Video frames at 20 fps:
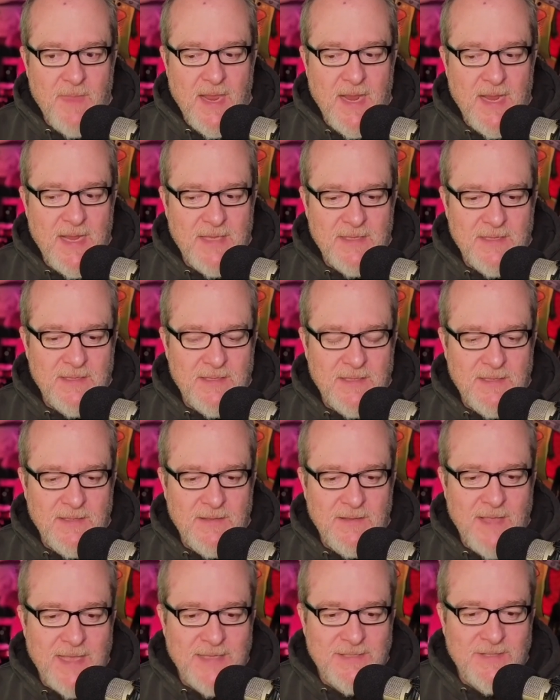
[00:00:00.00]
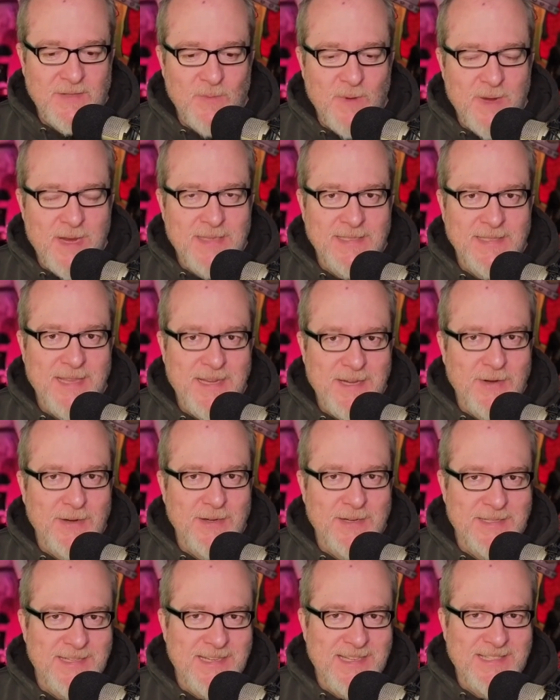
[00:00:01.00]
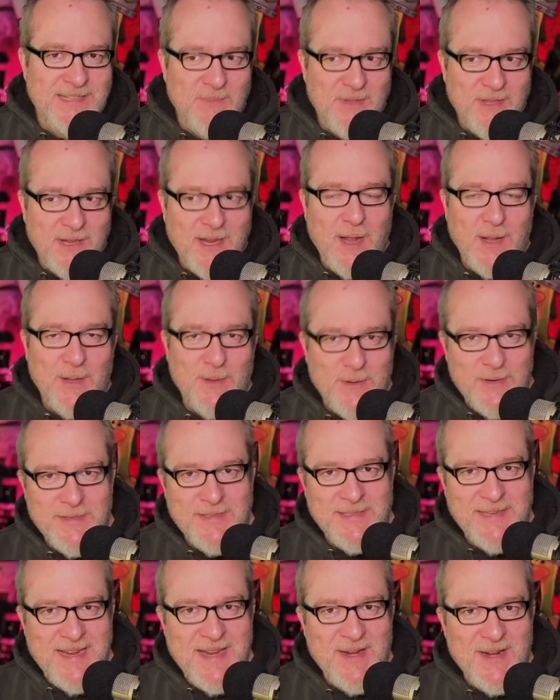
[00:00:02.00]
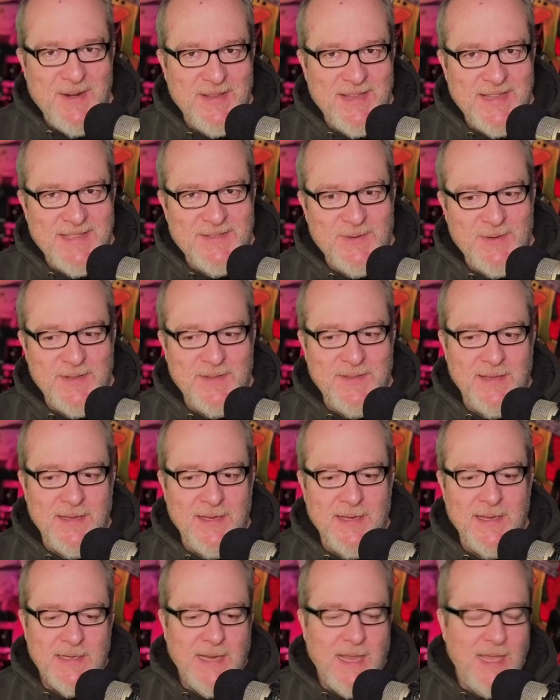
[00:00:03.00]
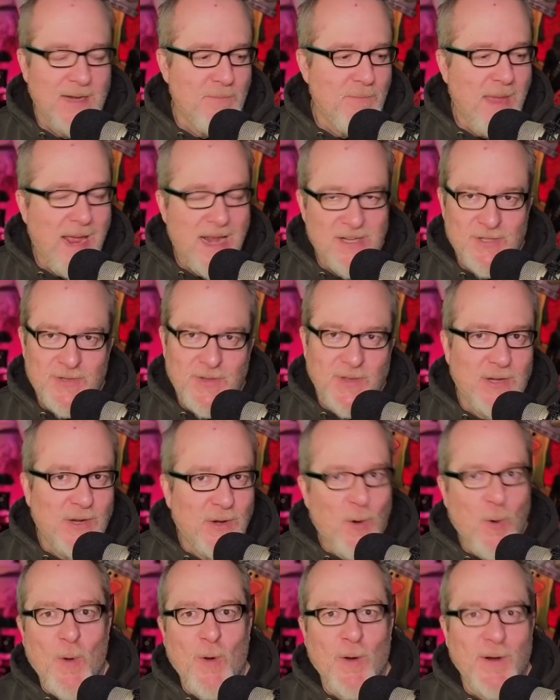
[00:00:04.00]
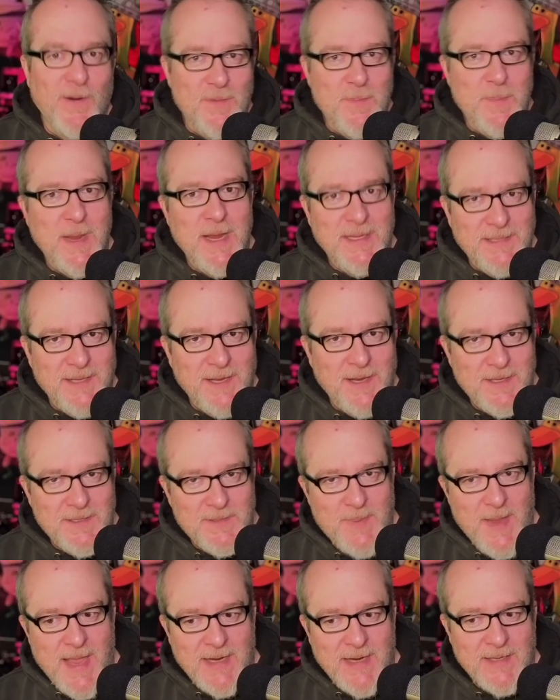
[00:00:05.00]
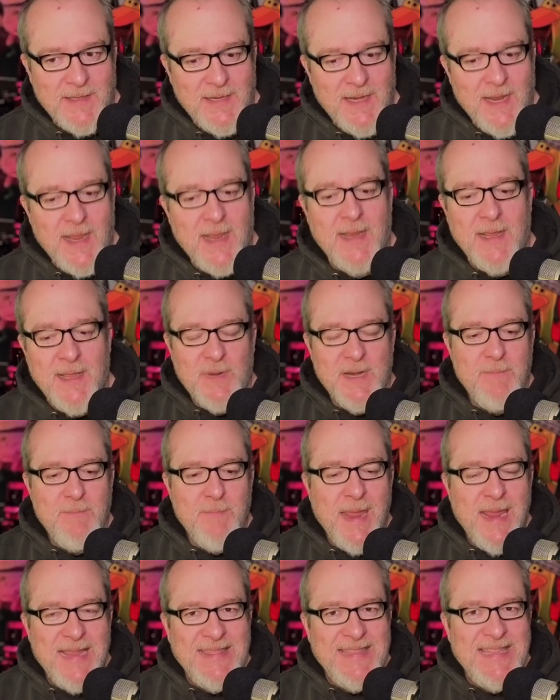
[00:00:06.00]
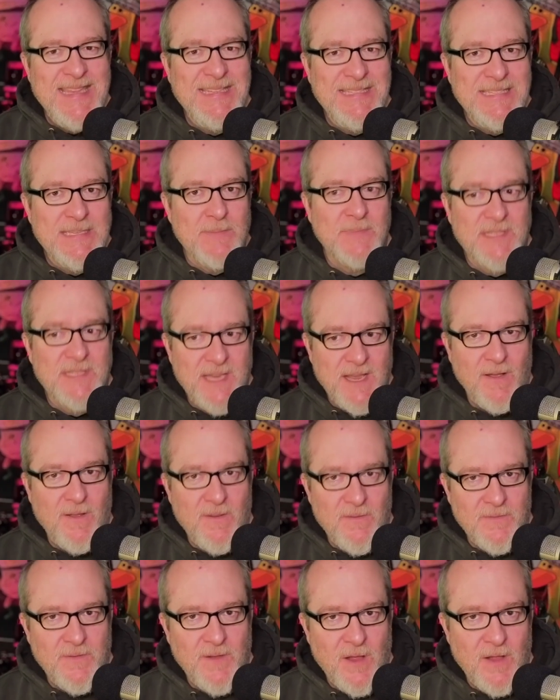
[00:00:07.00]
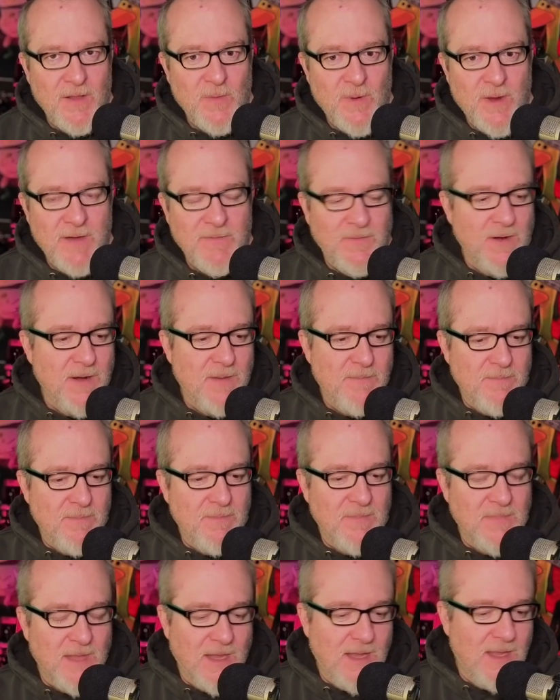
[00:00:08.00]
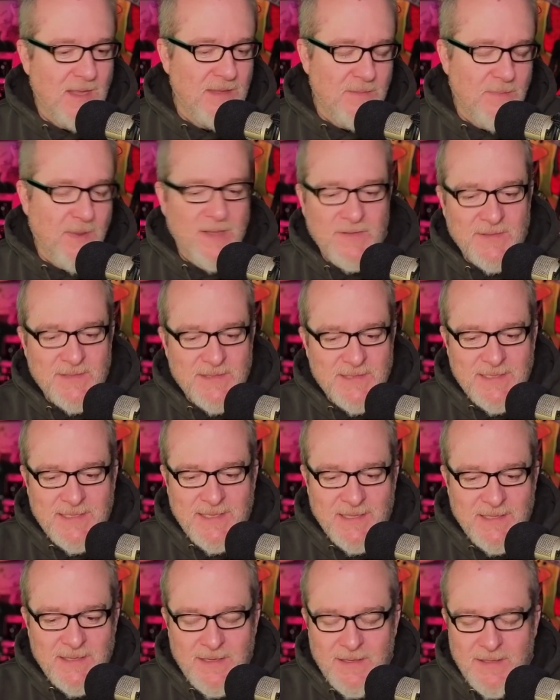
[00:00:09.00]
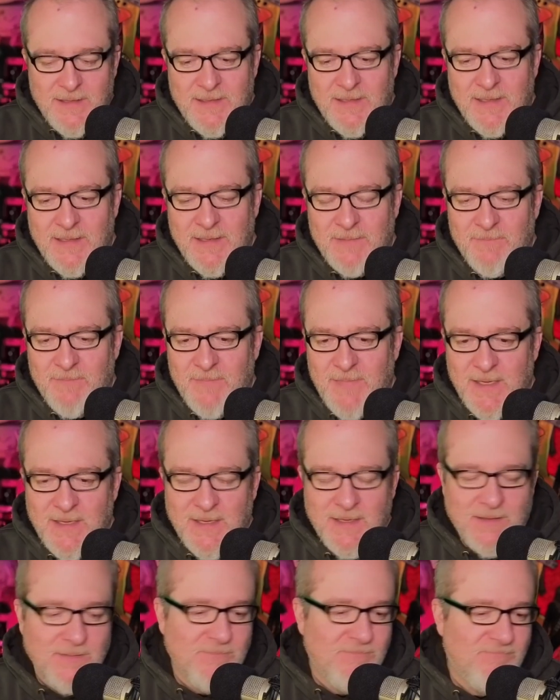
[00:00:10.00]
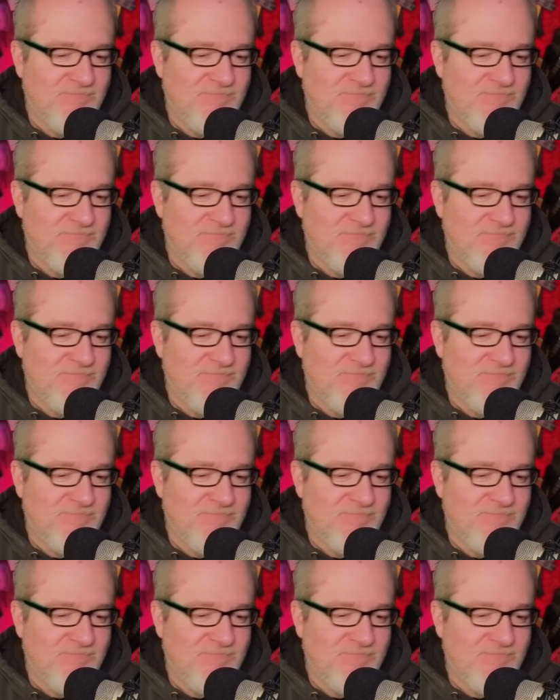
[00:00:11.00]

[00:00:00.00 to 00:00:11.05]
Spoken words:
And that's the reason that you're going to see some of the color you see here and that sort of thing to kind of match the decor of the Pizza Huts back in the day. But he made these himself, all the way from the buttons to the